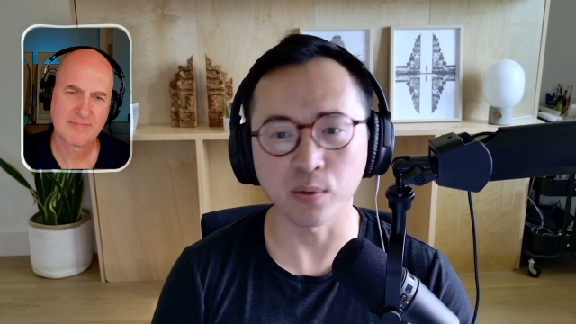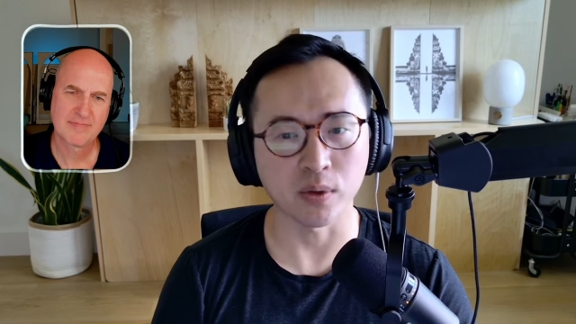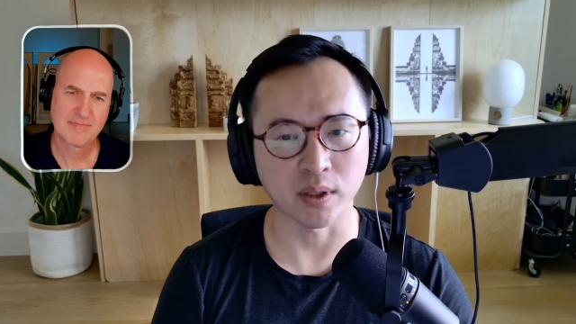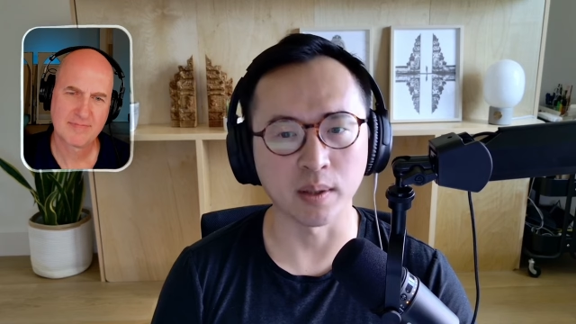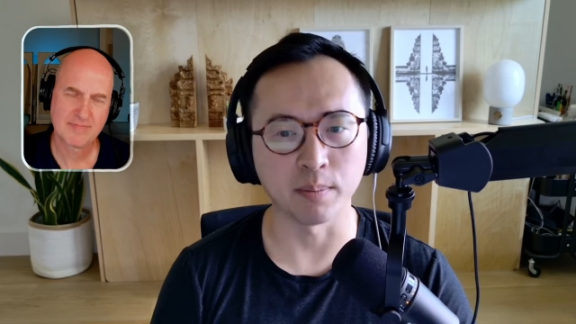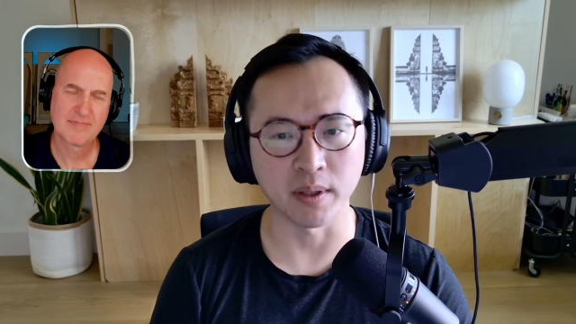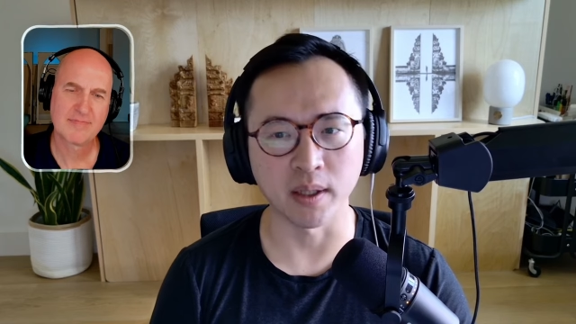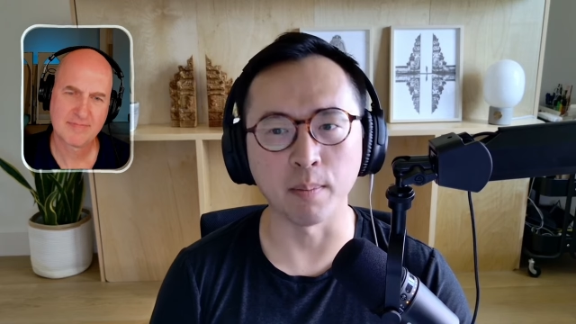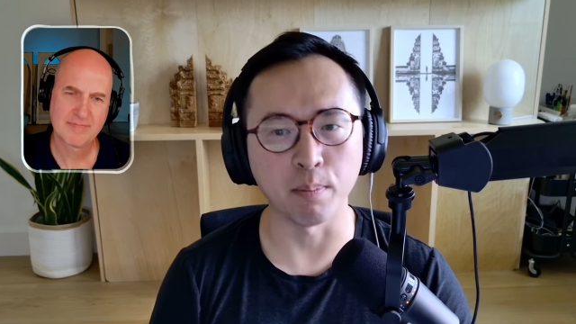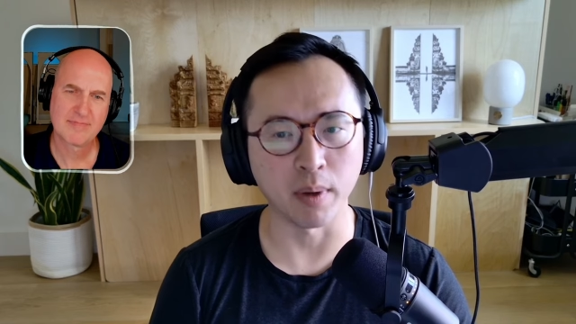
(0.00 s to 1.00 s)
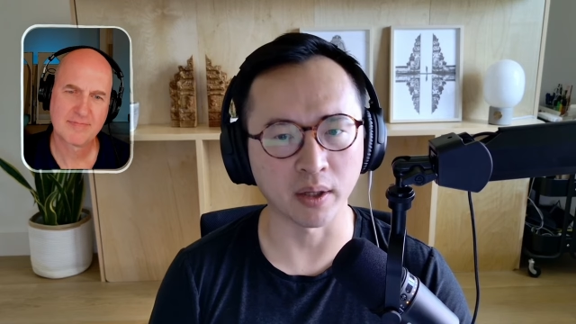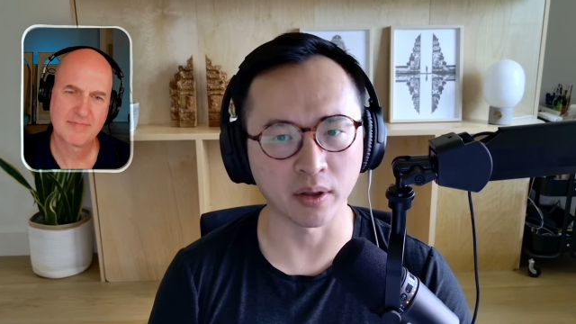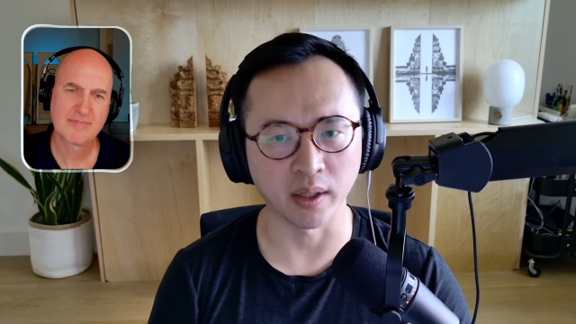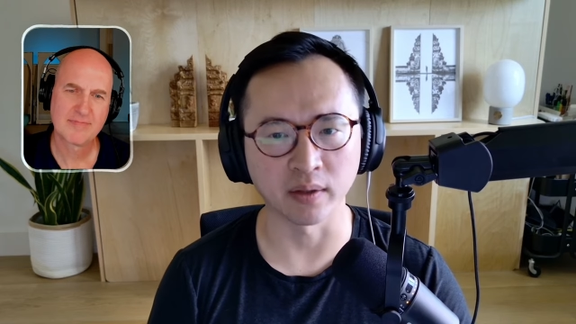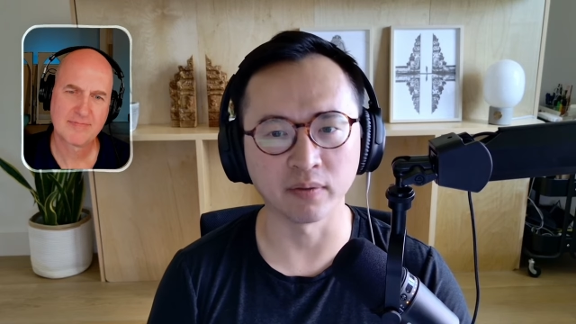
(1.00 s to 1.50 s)
Speaker 1: was going to be a big
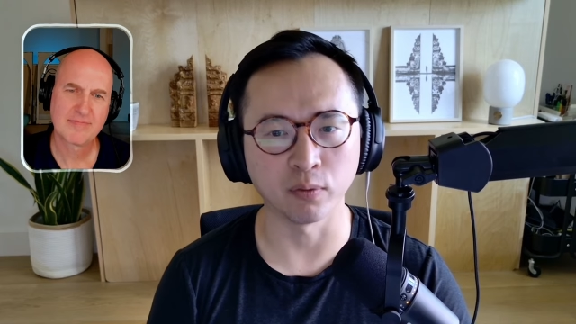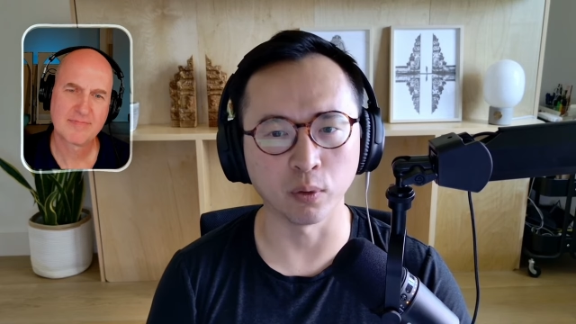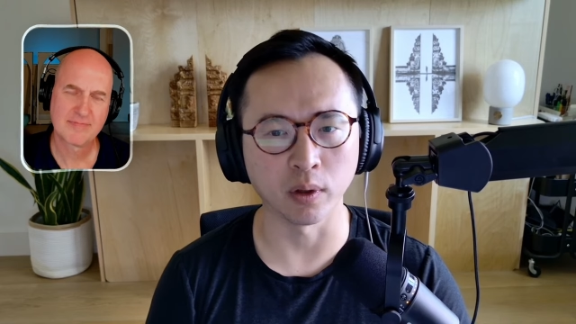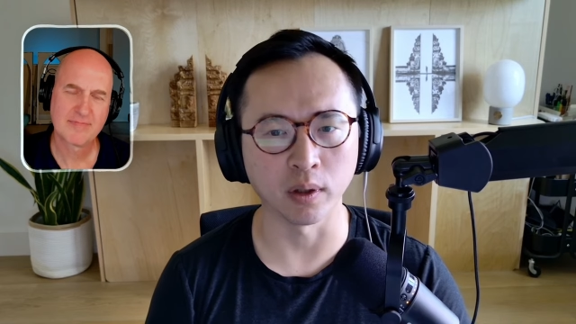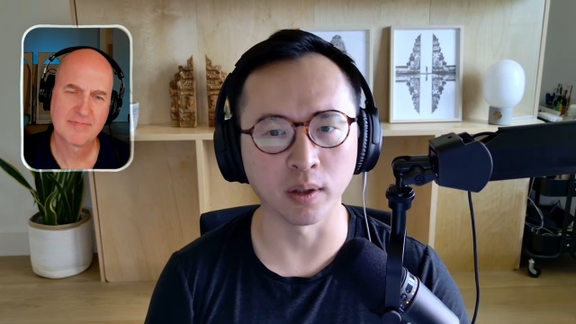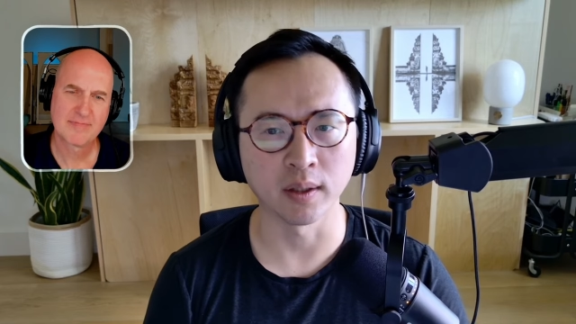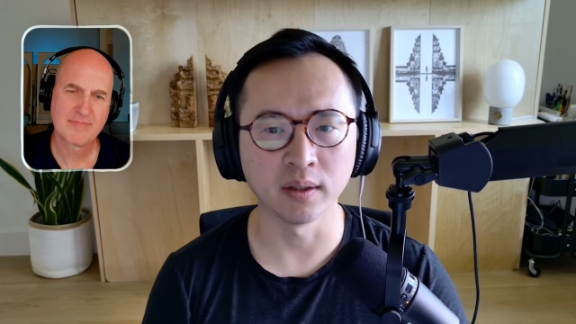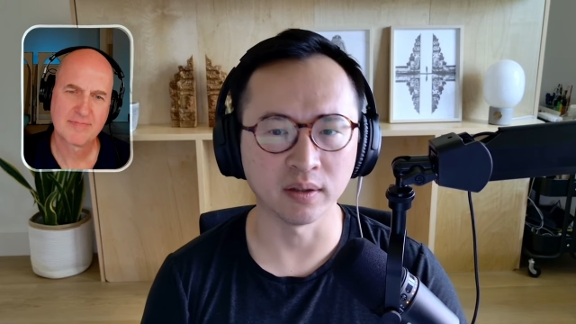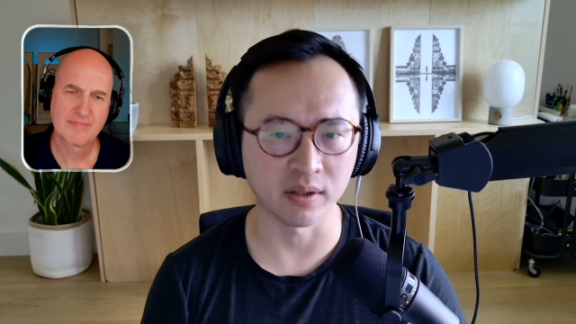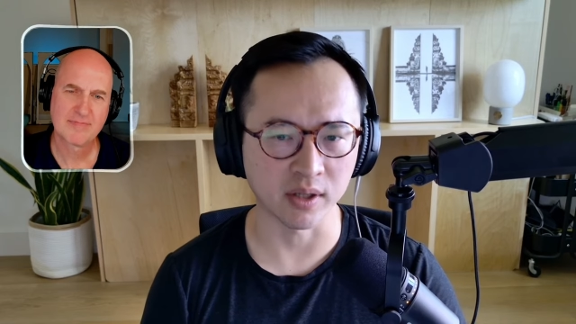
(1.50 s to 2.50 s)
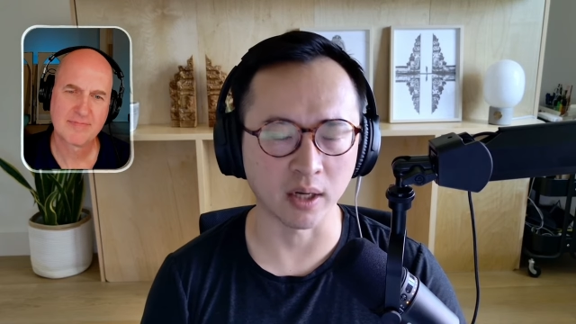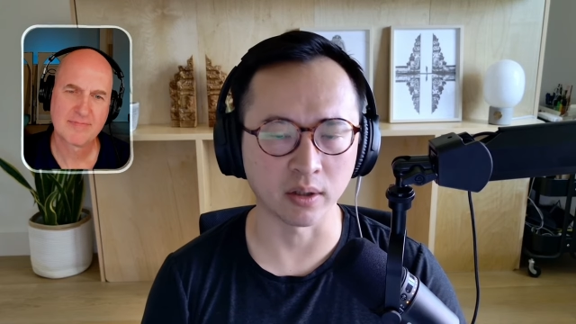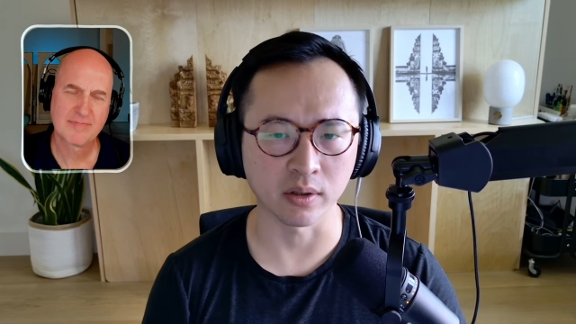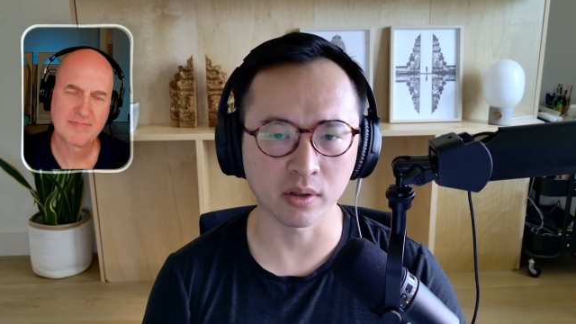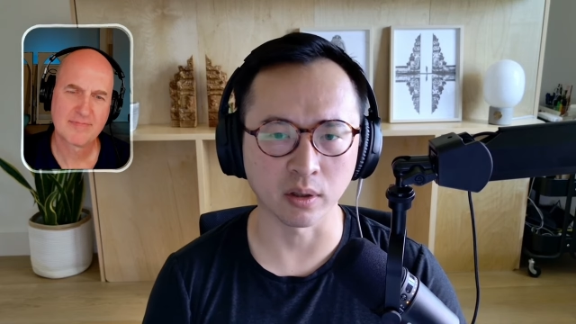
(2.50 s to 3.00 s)
thing for
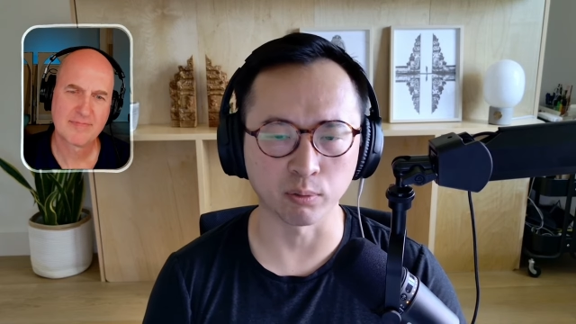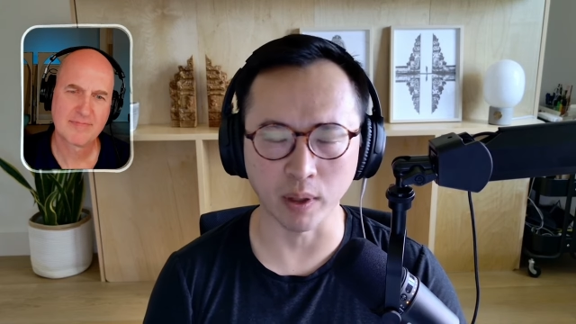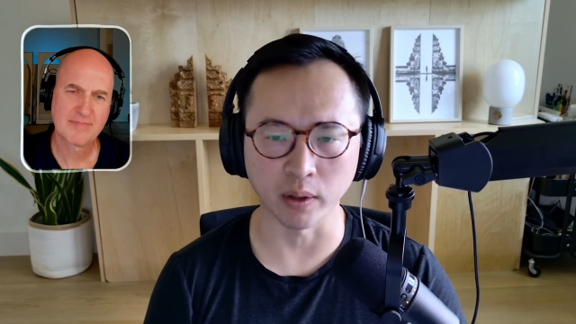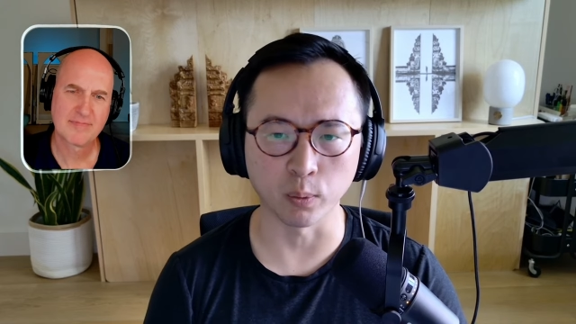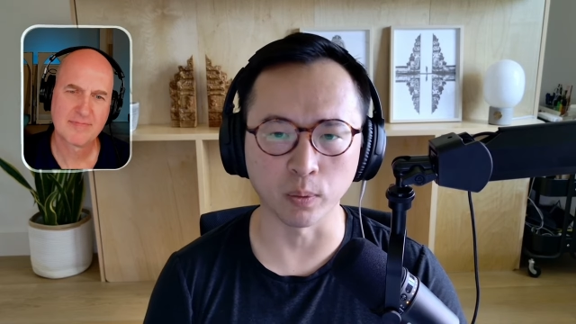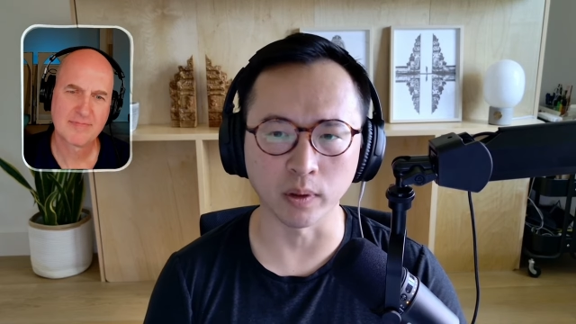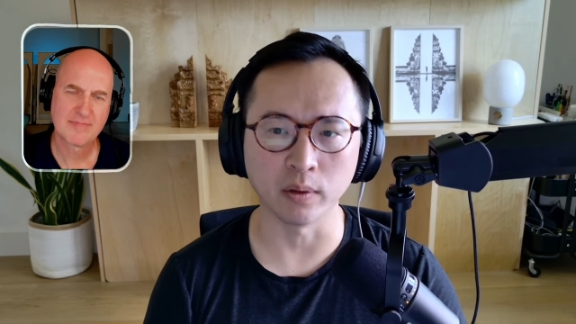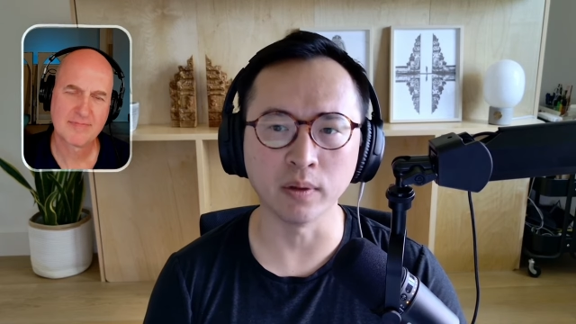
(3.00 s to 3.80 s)
designers around the world.